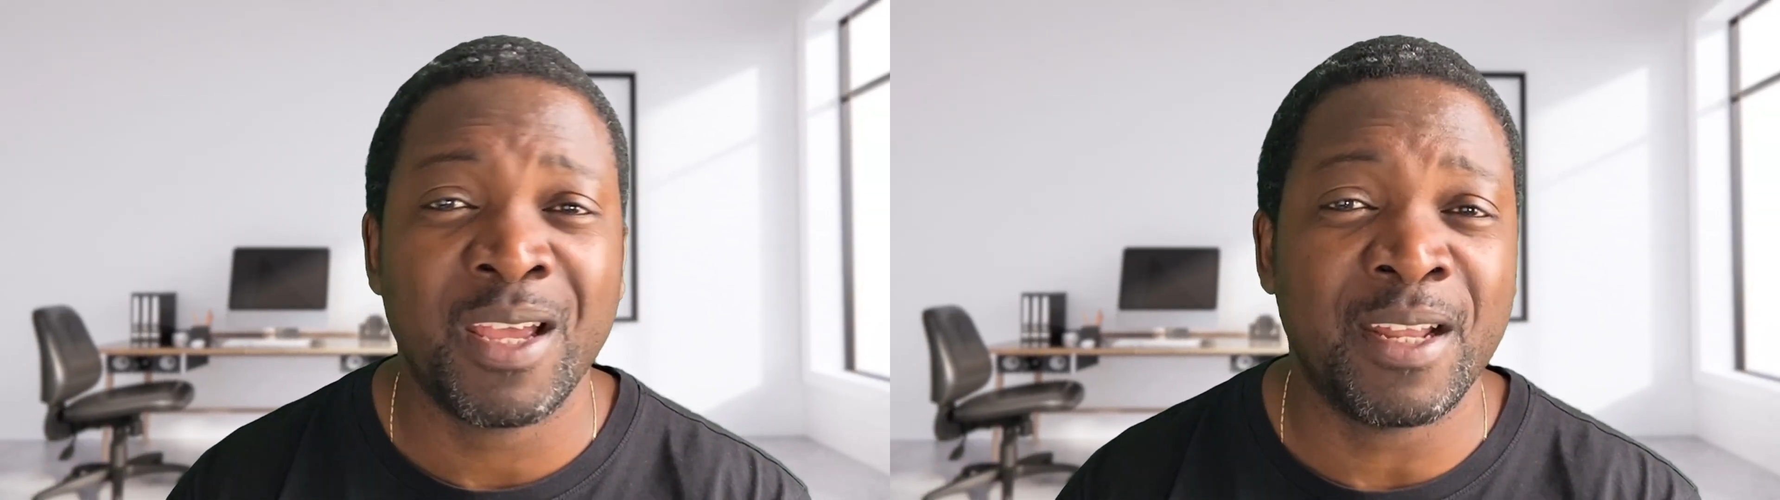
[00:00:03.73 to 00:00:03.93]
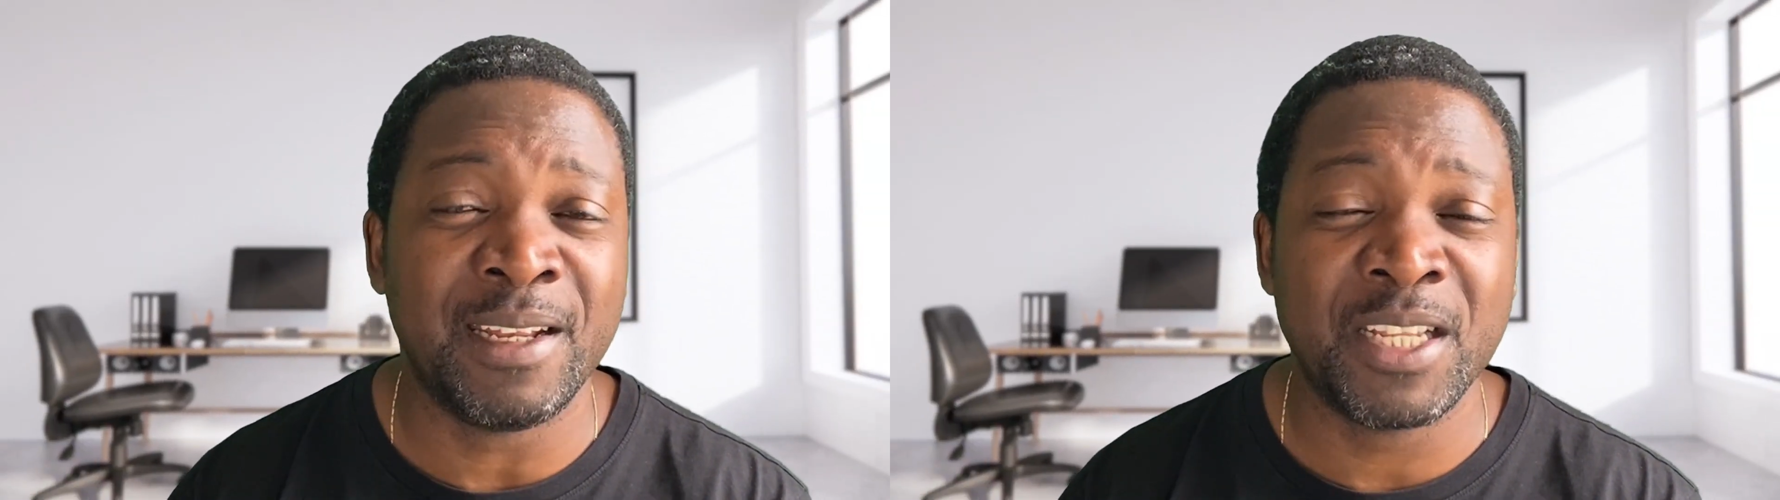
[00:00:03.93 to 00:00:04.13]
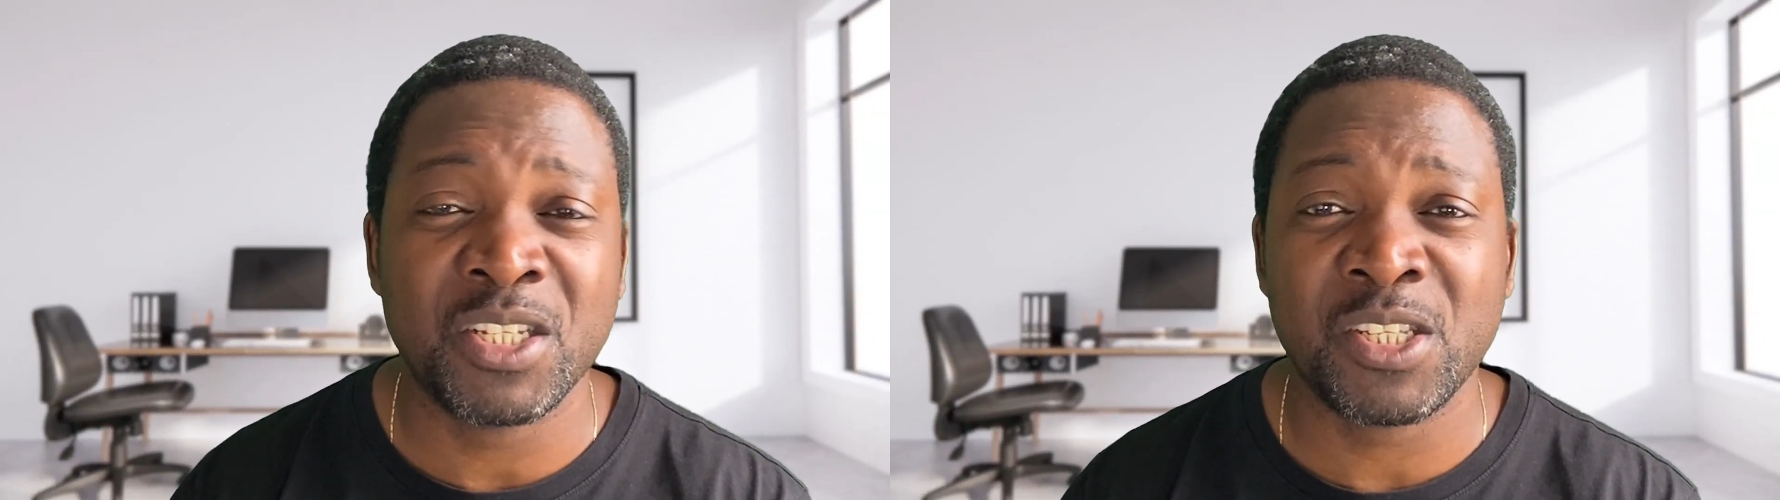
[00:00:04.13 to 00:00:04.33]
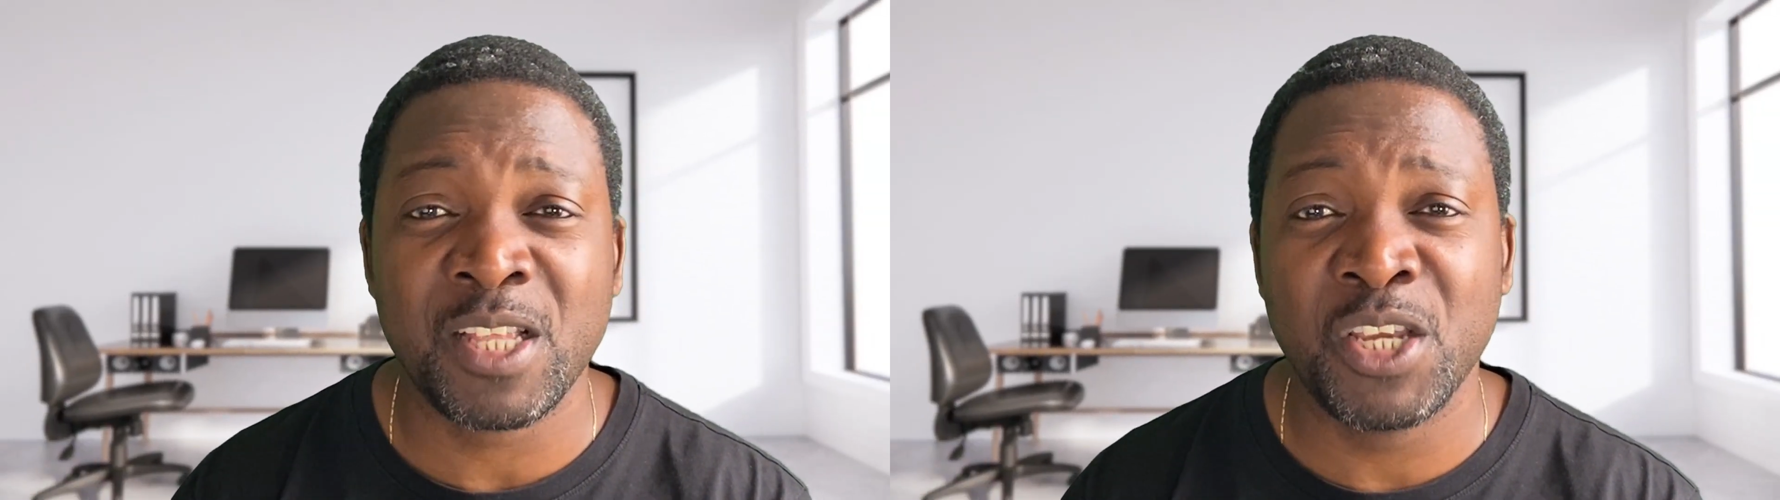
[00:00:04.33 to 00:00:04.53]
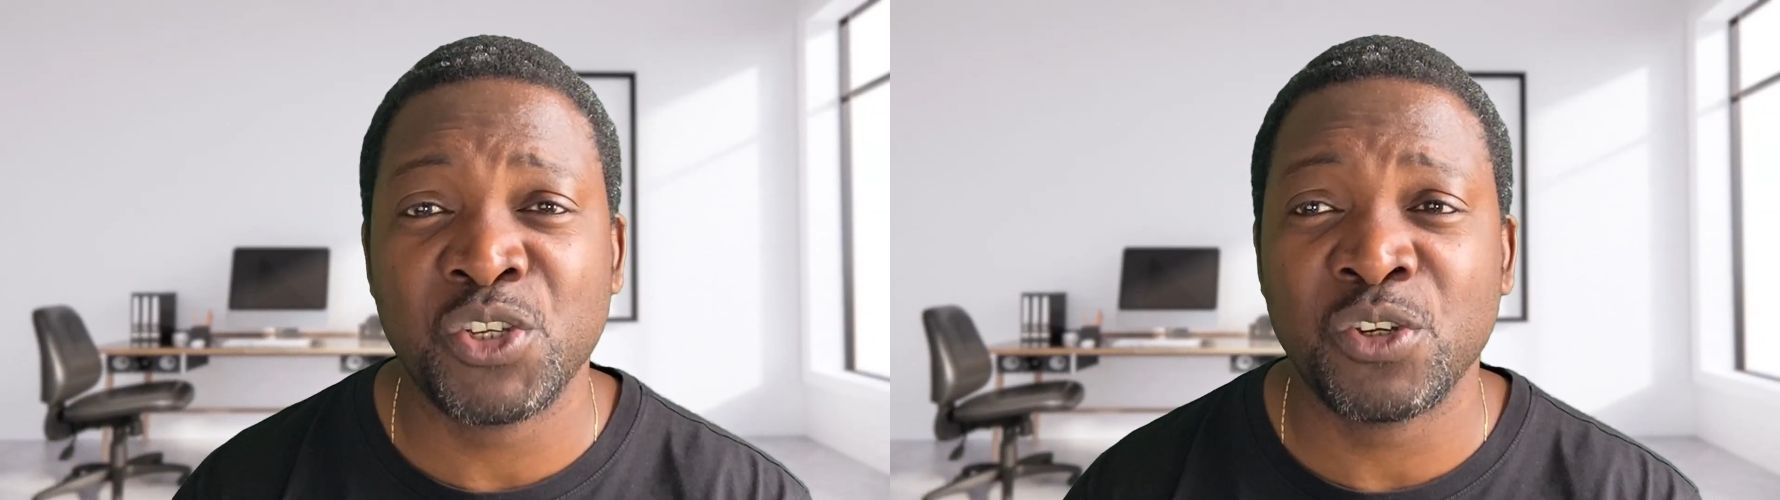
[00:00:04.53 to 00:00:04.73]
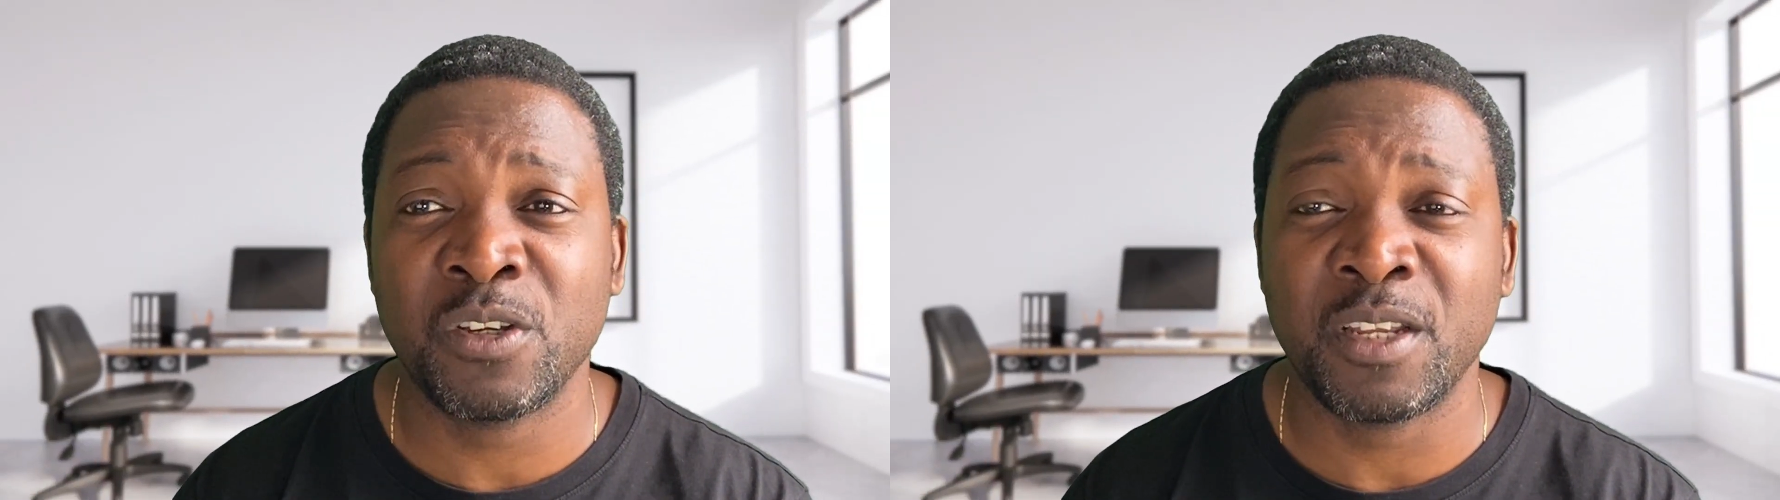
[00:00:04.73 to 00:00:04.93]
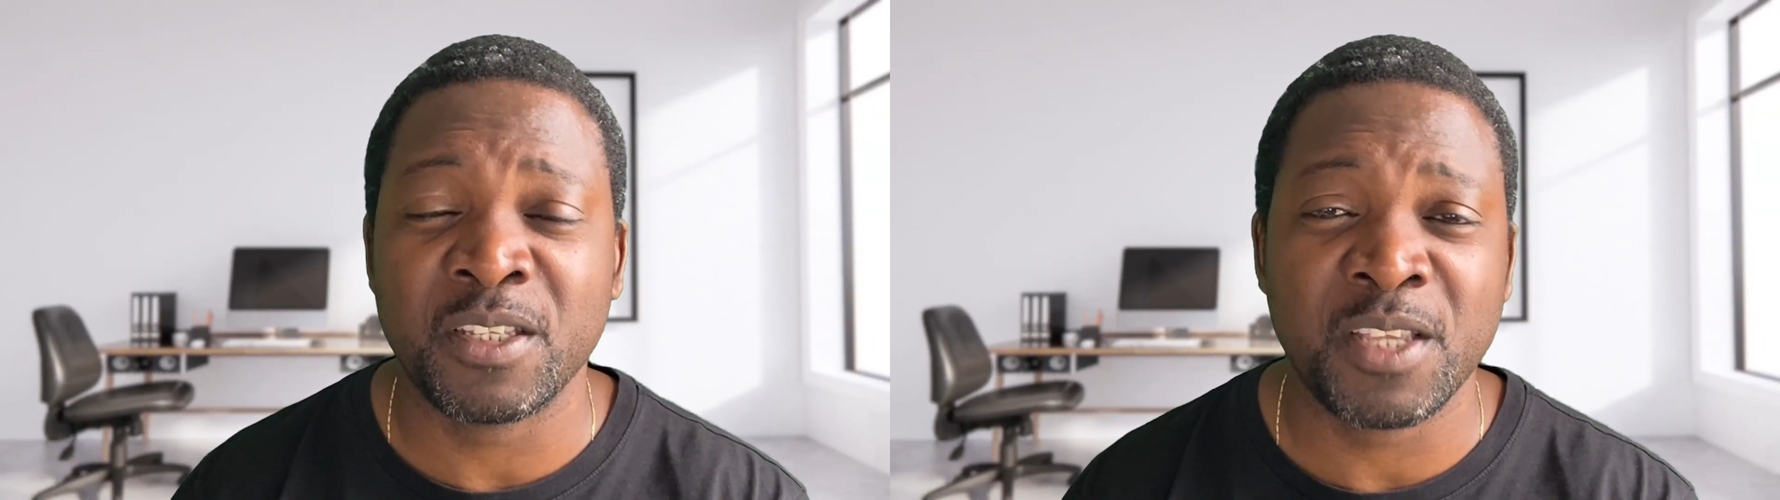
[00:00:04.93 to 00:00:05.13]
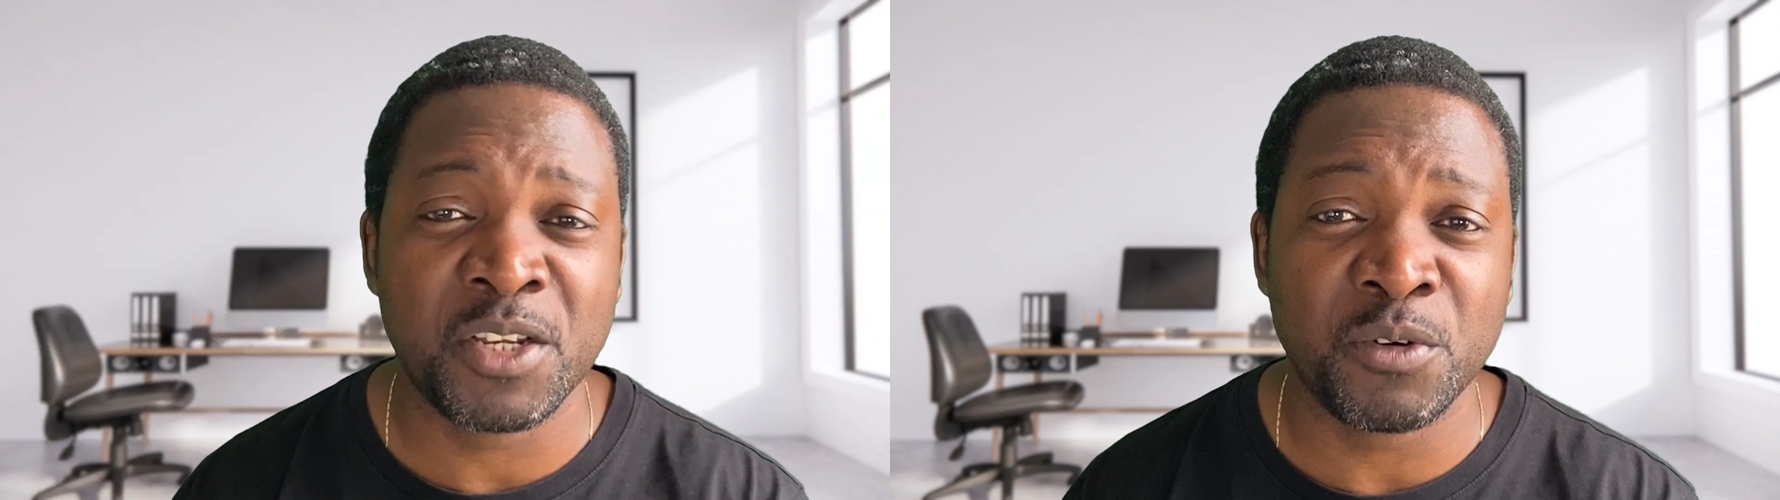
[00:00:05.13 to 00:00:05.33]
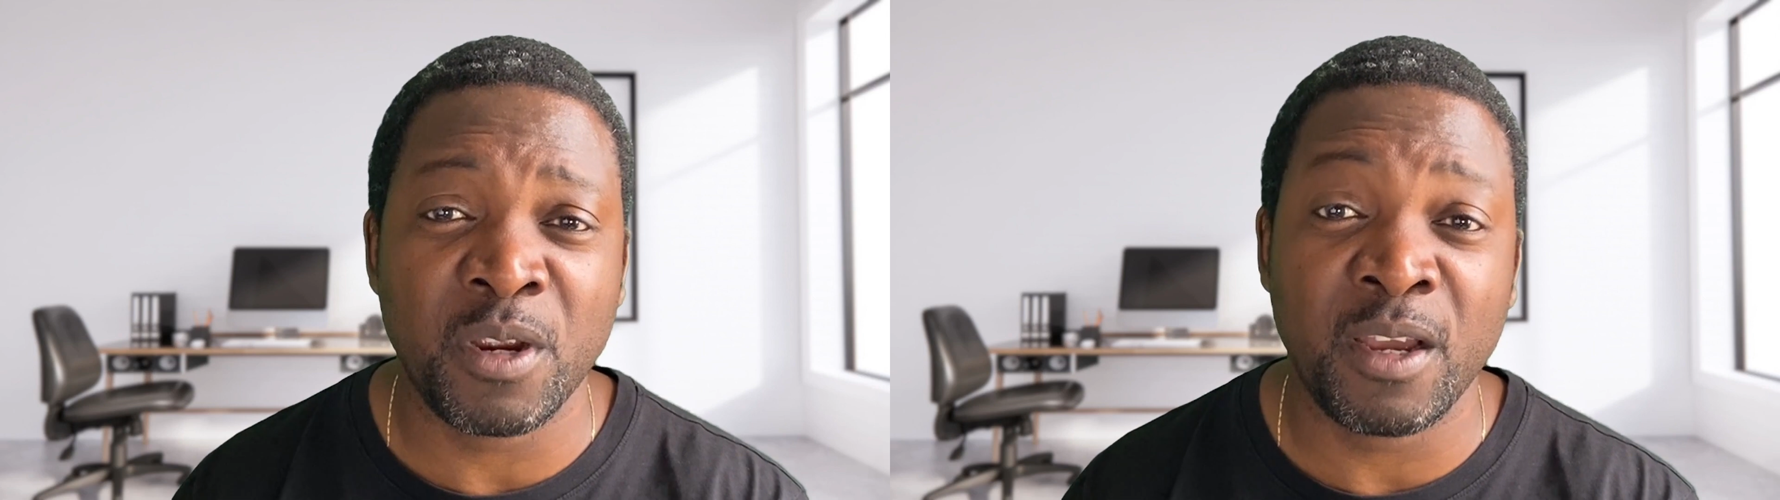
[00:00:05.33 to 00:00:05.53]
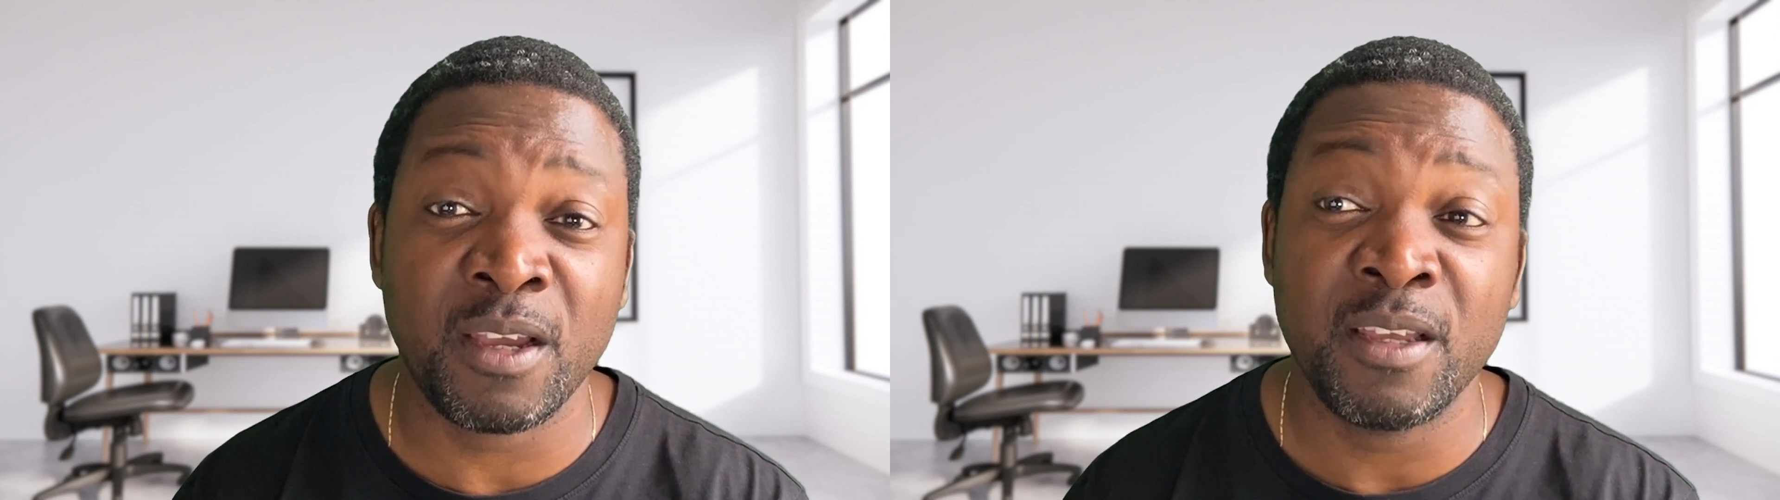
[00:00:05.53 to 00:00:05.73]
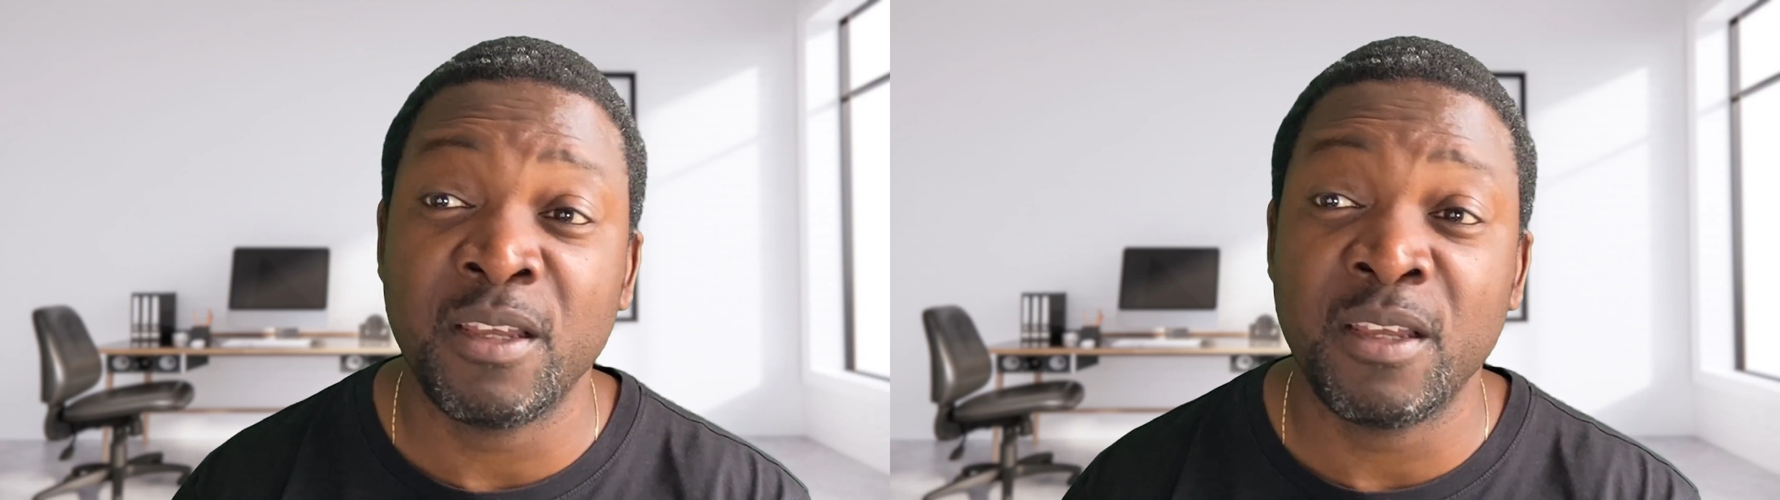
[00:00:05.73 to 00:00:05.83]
and legislation, etc.,